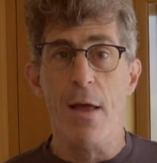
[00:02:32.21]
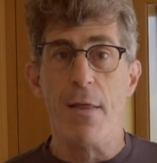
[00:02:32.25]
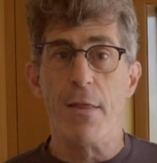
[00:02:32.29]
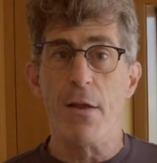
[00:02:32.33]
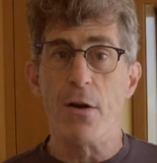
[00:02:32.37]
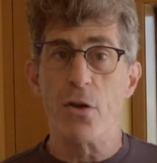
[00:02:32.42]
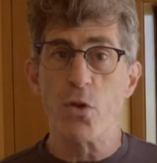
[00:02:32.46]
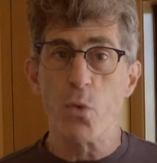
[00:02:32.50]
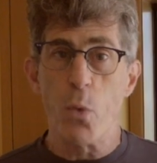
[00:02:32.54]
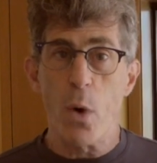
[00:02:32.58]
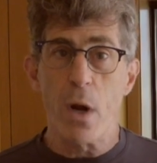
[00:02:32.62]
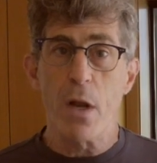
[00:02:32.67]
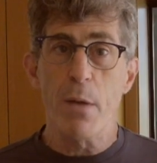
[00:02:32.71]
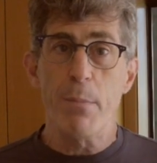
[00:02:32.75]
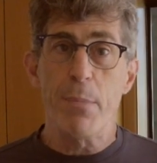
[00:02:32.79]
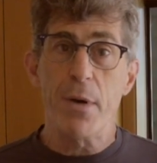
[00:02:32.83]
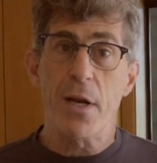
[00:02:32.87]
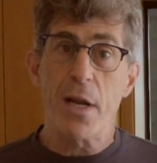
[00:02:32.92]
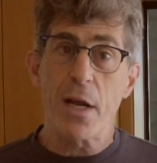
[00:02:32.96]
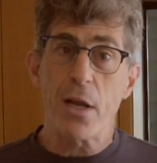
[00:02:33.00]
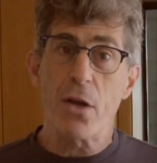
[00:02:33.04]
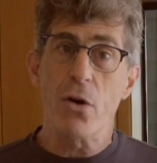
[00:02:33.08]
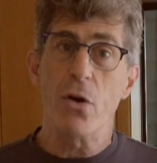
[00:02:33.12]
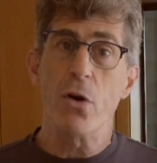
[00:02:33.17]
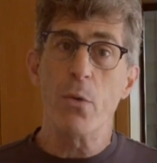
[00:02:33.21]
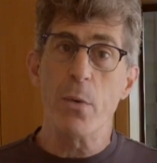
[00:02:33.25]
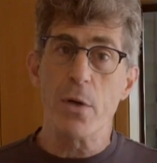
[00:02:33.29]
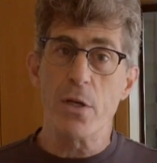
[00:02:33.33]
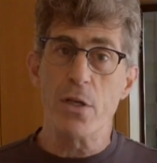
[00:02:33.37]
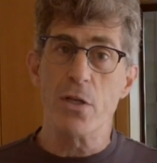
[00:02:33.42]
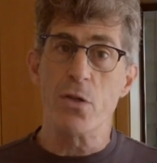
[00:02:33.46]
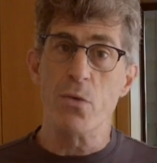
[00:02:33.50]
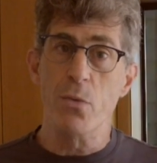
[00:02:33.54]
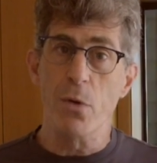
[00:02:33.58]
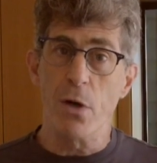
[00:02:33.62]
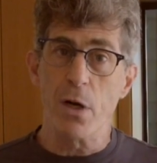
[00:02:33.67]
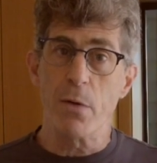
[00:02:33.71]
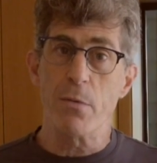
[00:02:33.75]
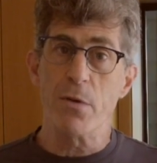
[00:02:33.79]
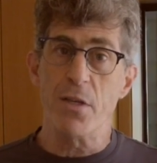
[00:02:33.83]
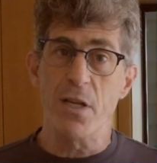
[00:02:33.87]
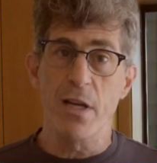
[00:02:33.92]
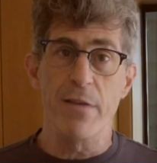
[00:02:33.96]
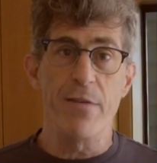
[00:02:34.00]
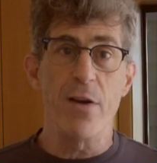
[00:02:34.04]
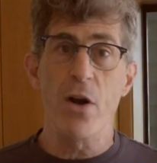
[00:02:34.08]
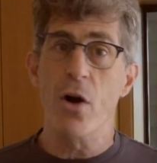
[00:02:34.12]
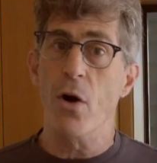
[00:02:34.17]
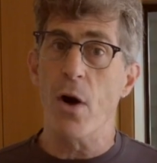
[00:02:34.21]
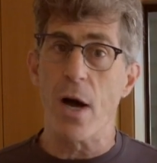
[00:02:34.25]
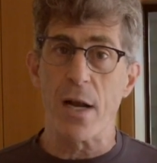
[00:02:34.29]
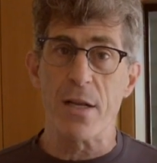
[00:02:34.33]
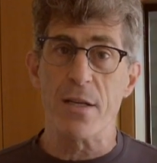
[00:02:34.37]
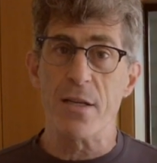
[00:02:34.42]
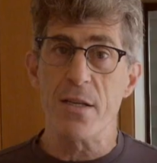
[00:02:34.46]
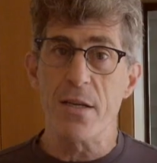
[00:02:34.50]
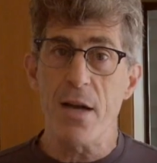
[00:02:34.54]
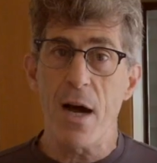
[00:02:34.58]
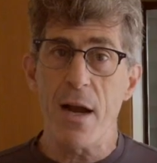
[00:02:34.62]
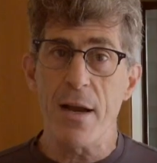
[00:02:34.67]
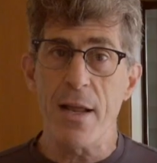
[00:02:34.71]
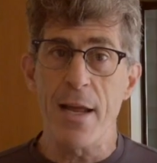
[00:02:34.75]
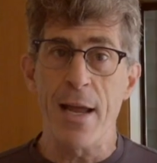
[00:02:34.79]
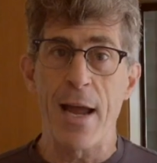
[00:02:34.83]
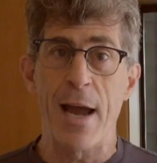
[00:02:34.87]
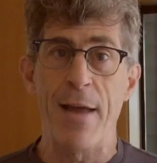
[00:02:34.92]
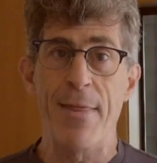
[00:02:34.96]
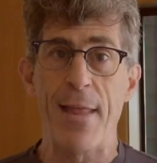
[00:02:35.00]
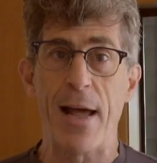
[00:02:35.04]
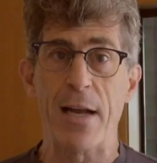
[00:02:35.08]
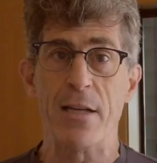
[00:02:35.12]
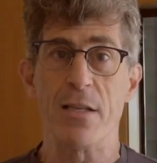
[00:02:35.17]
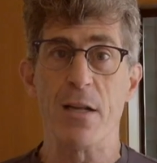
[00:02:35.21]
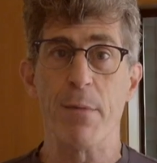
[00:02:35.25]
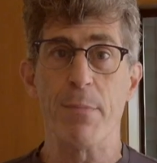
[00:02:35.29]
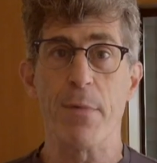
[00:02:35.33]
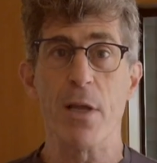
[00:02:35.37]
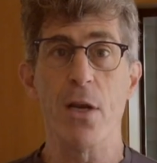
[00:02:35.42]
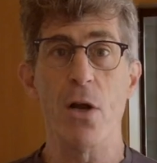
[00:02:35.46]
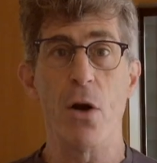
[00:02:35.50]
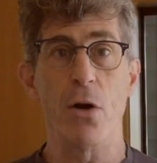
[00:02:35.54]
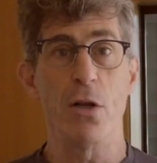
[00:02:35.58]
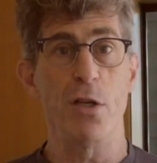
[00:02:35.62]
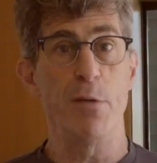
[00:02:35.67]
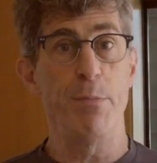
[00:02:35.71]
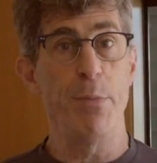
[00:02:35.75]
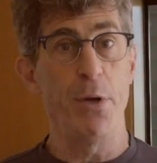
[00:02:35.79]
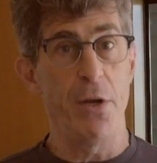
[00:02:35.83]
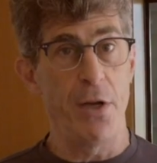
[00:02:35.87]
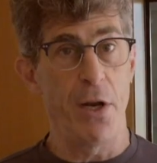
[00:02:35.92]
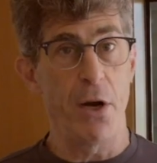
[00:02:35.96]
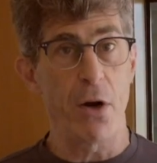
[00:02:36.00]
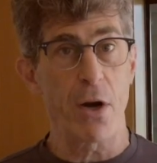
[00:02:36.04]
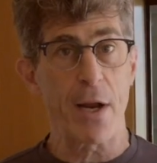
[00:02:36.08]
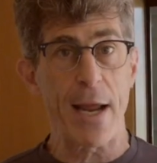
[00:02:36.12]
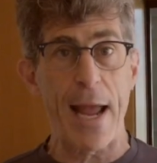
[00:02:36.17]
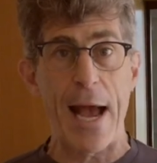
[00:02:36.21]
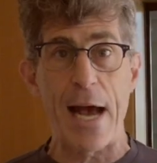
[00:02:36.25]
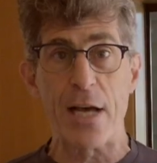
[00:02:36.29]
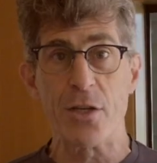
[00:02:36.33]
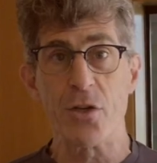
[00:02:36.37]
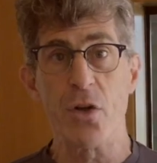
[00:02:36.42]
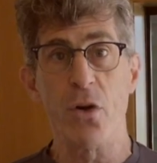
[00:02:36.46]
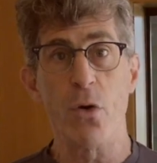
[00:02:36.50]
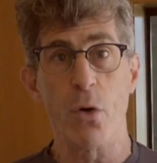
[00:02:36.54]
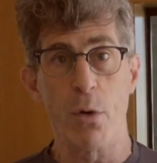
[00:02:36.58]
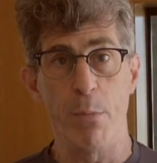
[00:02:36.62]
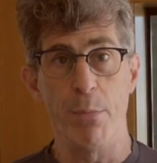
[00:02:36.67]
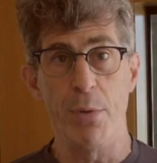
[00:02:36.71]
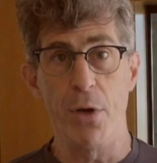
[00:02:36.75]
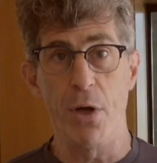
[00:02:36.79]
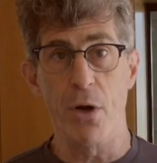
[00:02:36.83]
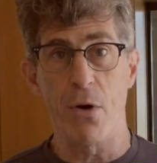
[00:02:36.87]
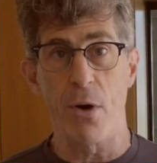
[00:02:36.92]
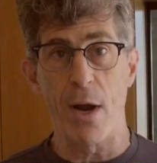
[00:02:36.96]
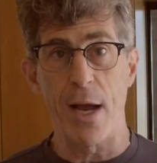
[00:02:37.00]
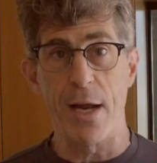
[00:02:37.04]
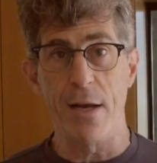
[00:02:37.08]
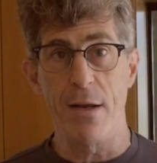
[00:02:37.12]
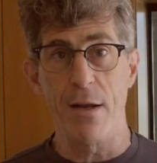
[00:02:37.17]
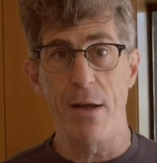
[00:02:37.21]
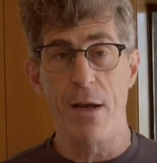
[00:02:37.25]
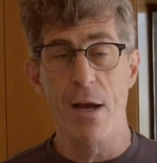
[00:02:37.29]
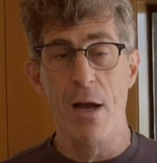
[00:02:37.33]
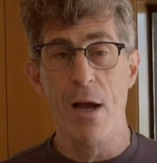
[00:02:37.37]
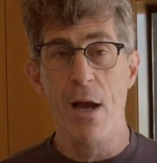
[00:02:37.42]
There's one in particular which is really receiving a lot of study, and that's something known as butyric acid or butyrate.